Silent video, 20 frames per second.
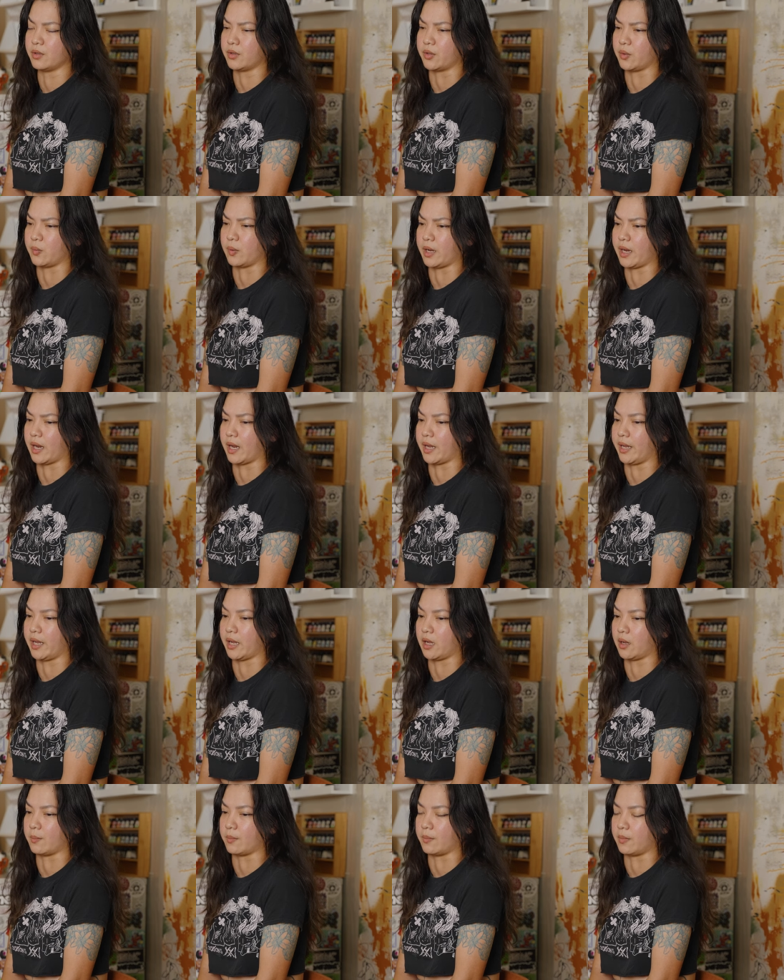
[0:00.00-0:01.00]
the way I
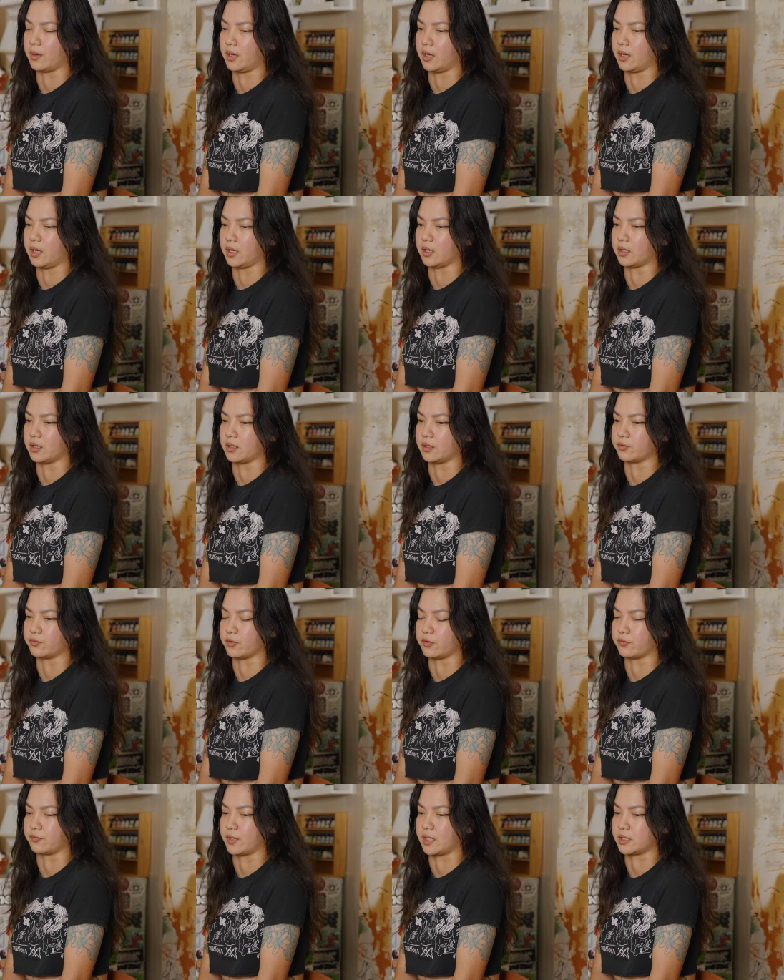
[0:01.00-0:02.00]
am, and
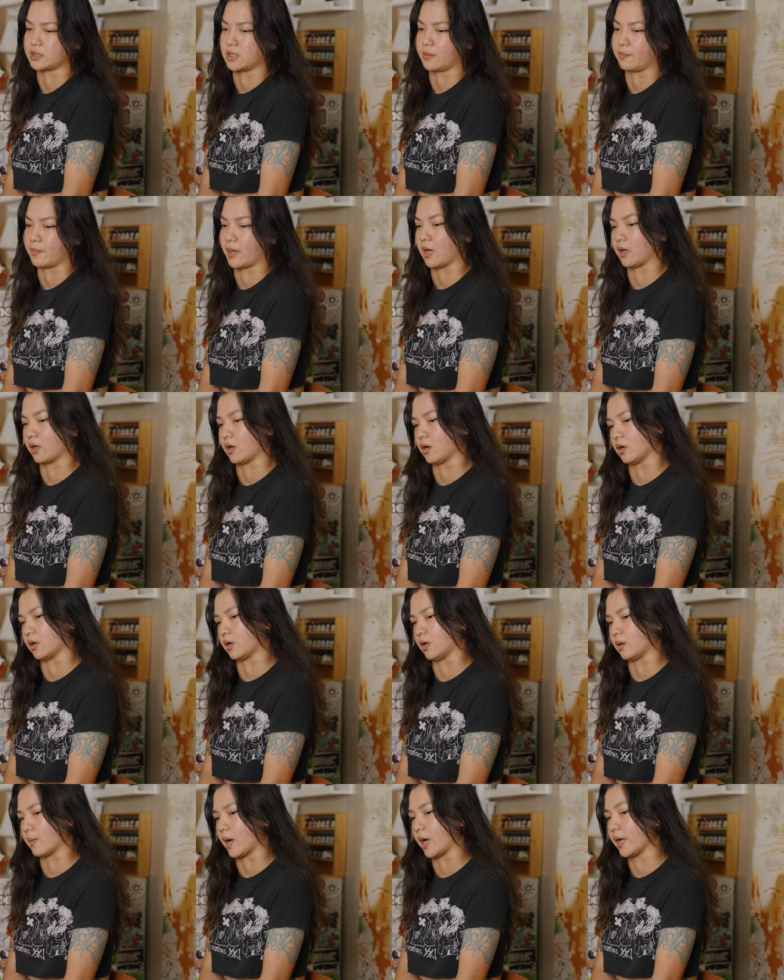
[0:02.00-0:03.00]
reflecting back
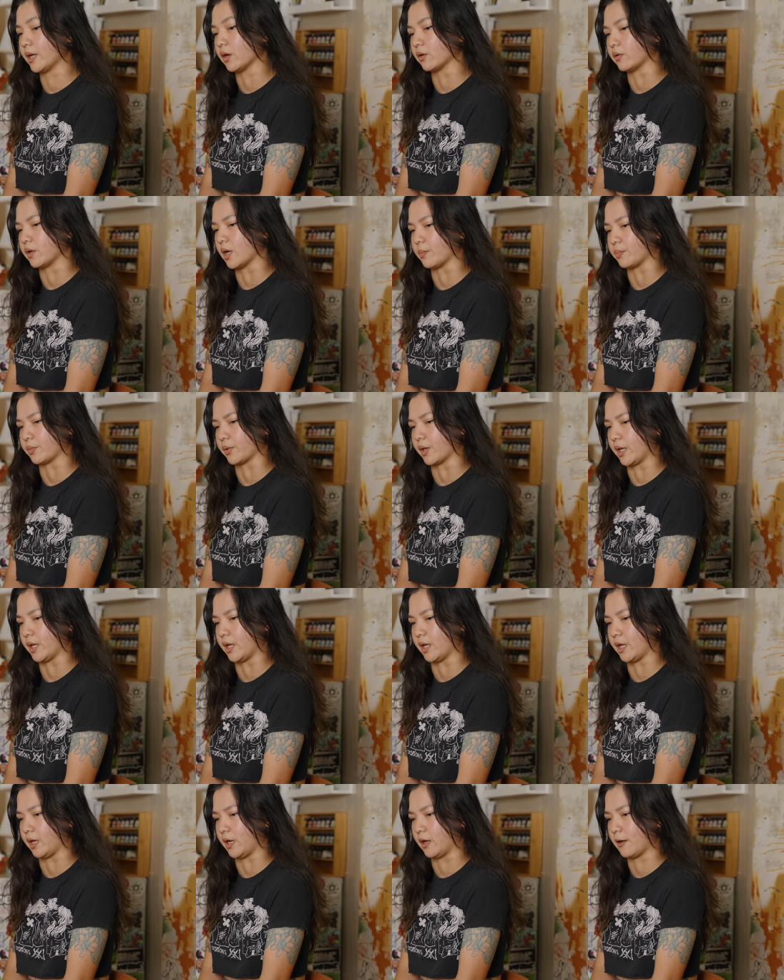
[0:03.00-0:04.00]
on my own
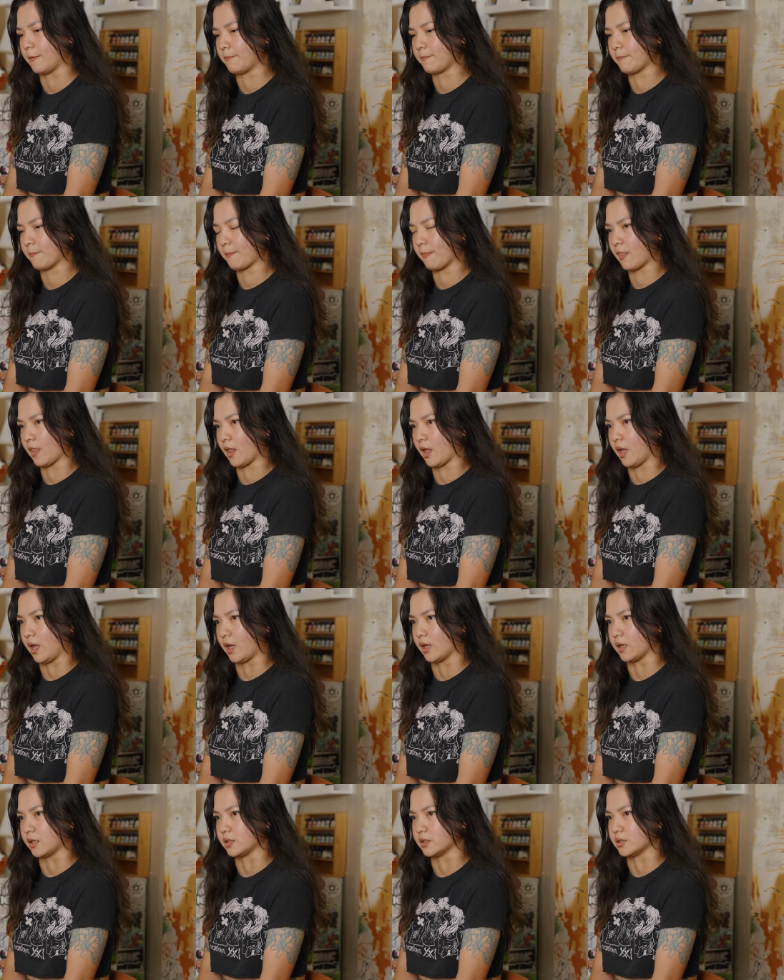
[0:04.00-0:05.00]
upbringing
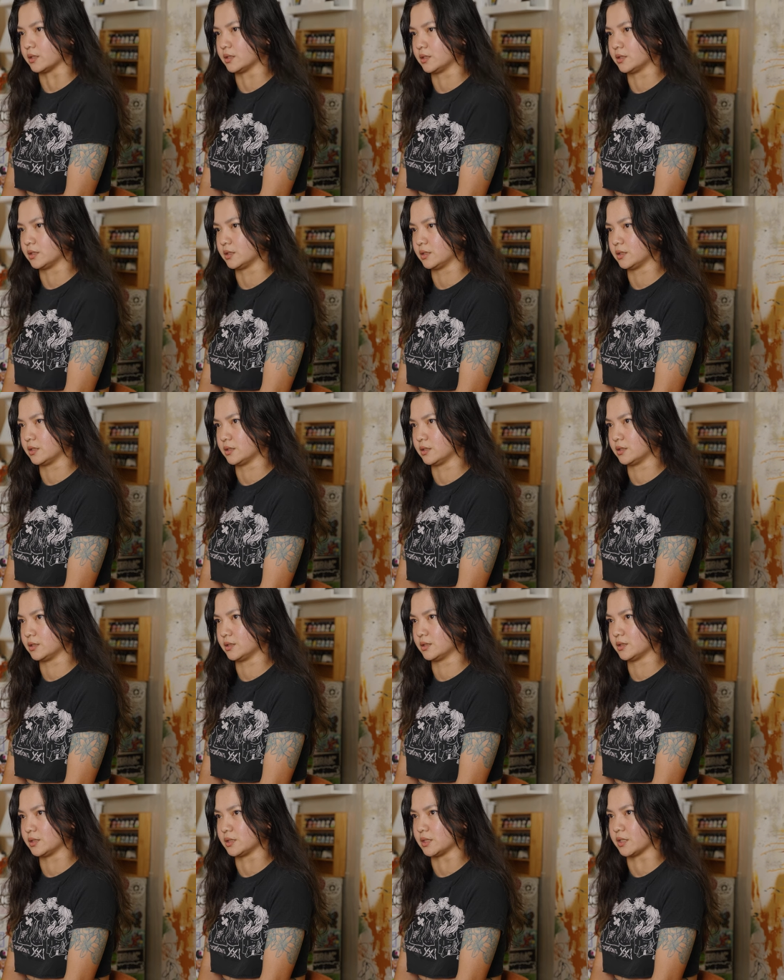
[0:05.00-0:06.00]
and
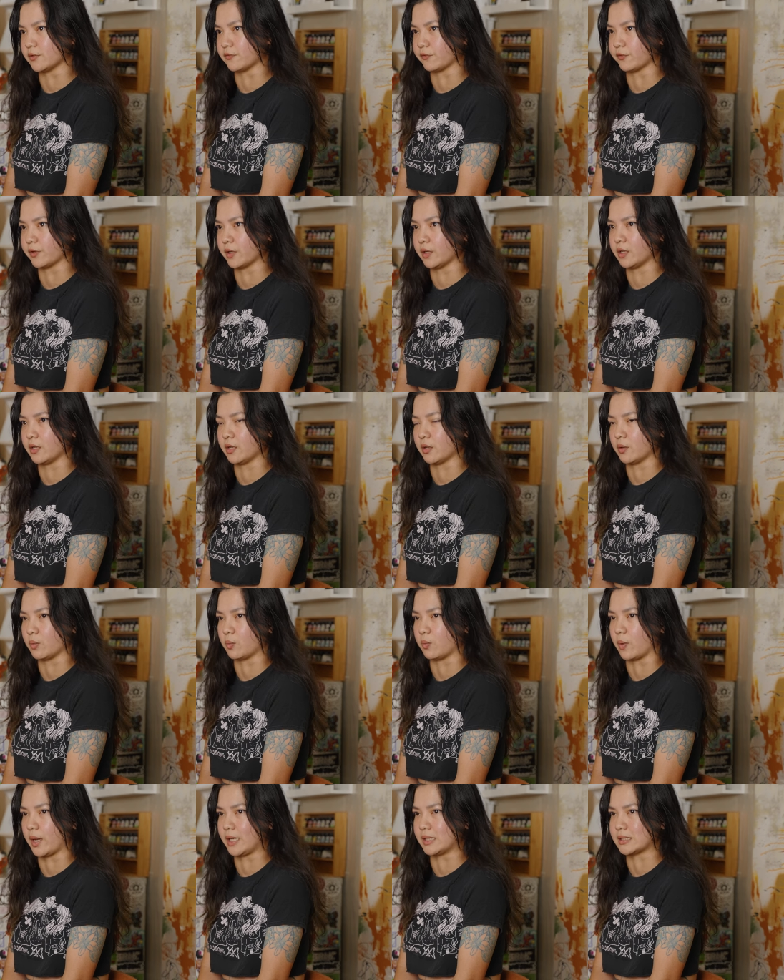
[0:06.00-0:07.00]
different
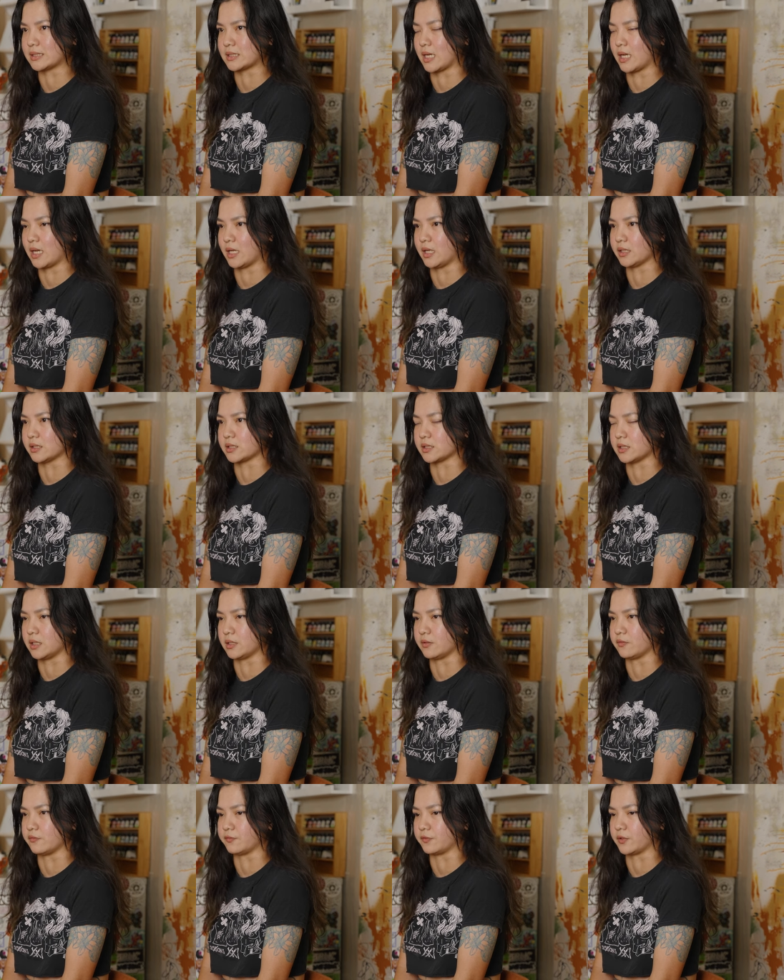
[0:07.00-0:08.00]
ways that it's
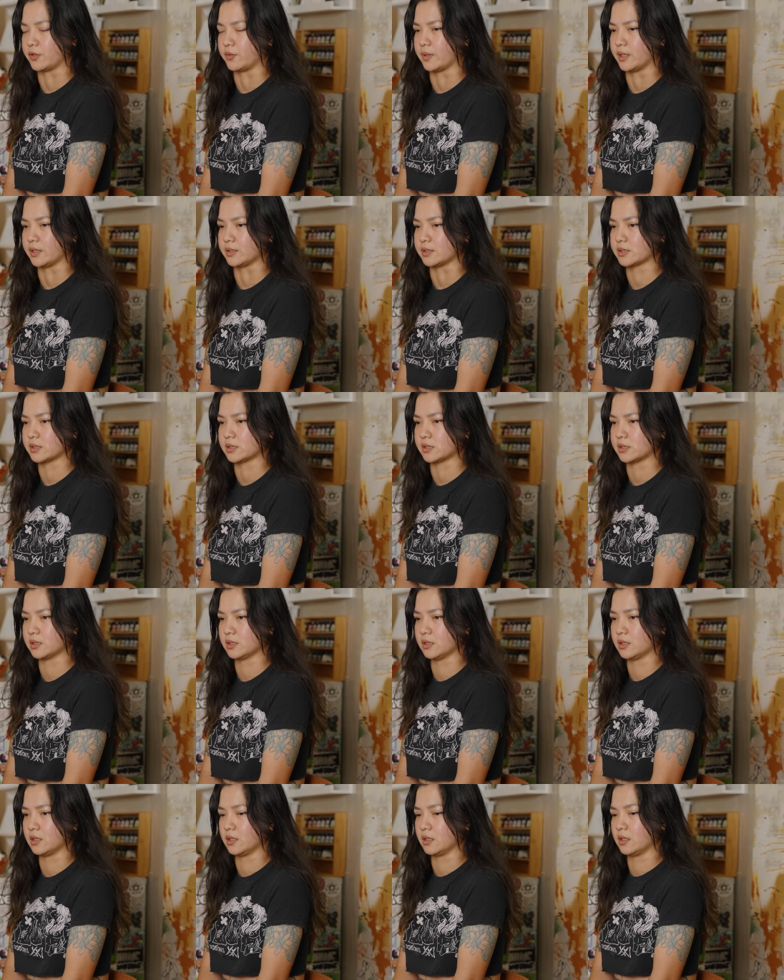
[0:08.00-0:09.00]

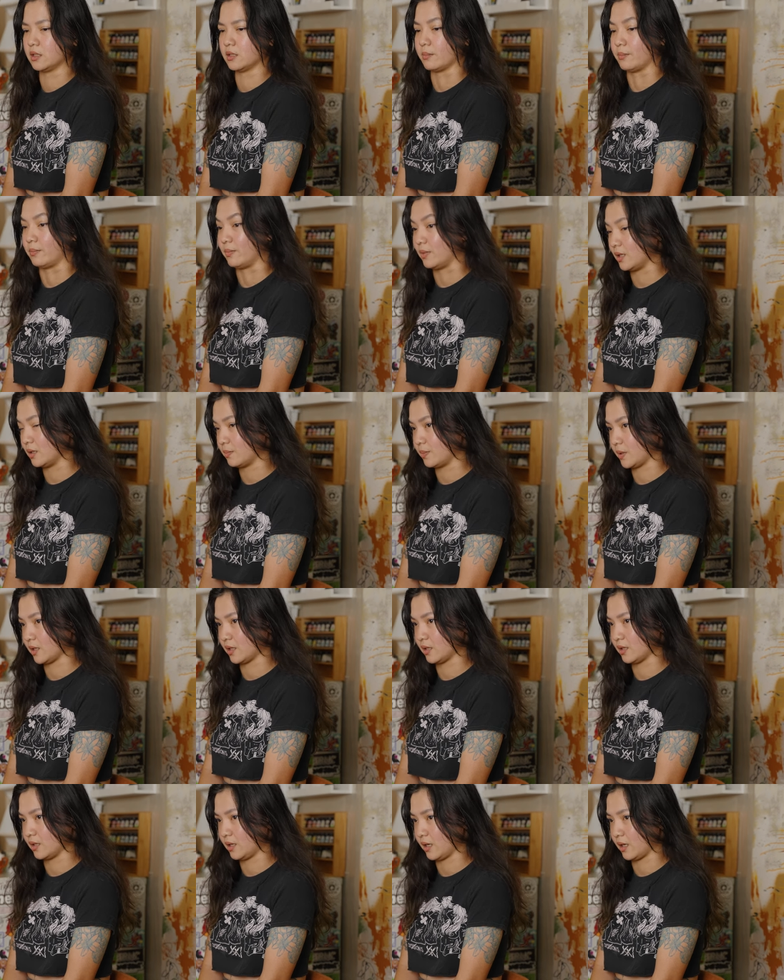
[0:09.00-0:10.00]
influenced me
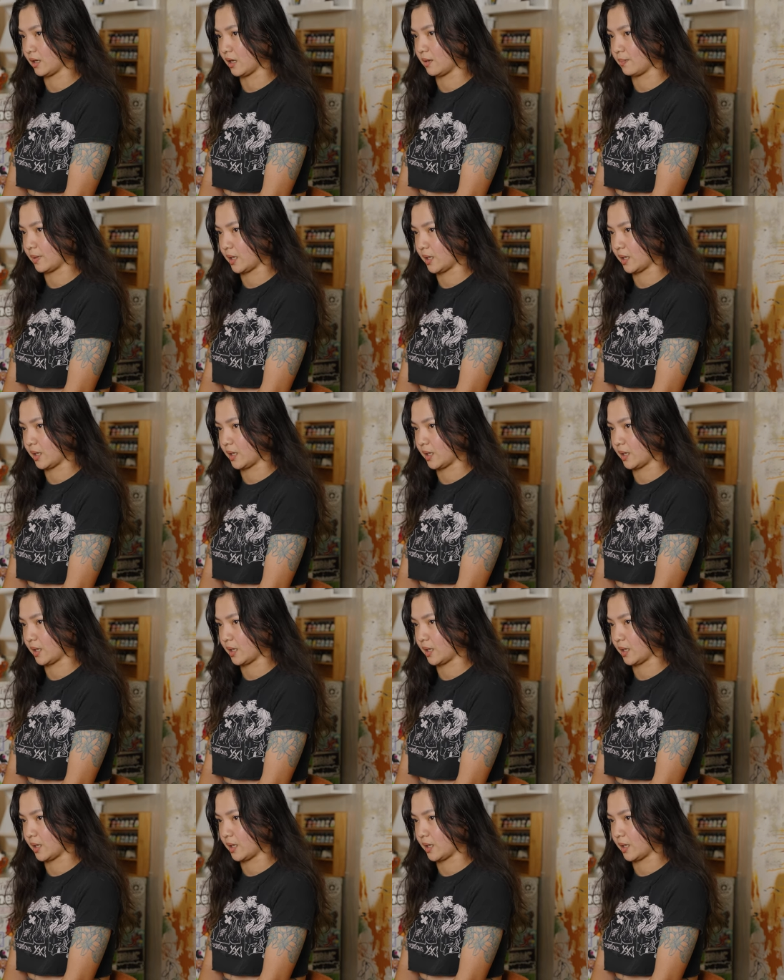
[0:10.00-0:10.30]
being a